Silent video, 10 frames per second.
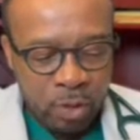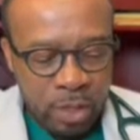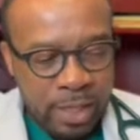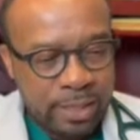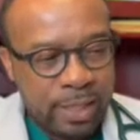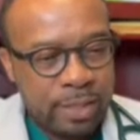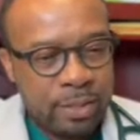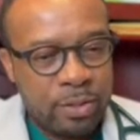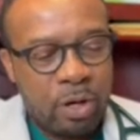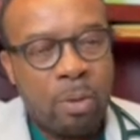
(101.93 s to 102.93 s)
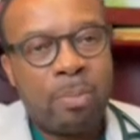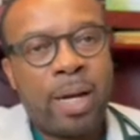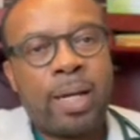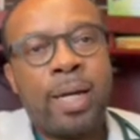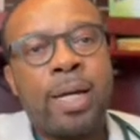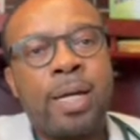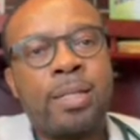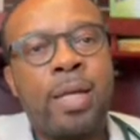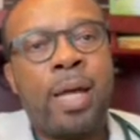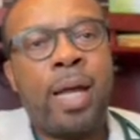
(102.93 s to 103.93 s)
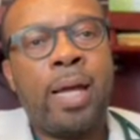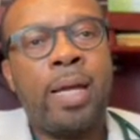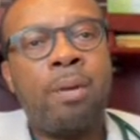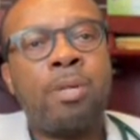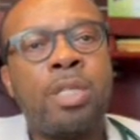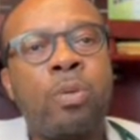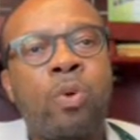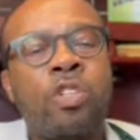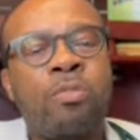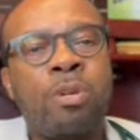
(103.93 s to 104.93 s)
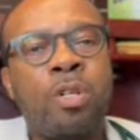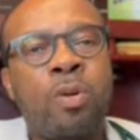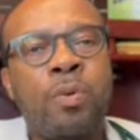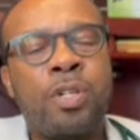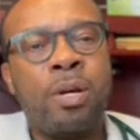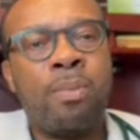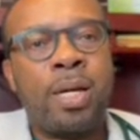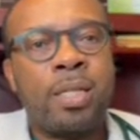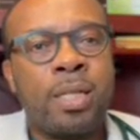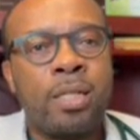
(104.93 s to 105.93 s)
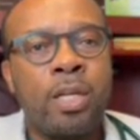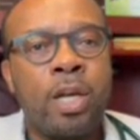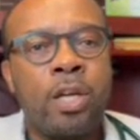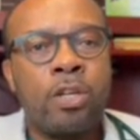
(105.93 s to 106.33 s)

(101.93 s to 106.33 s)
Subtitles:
it's easy to come back in and say, hey, let me see what you've been doing with your medicines.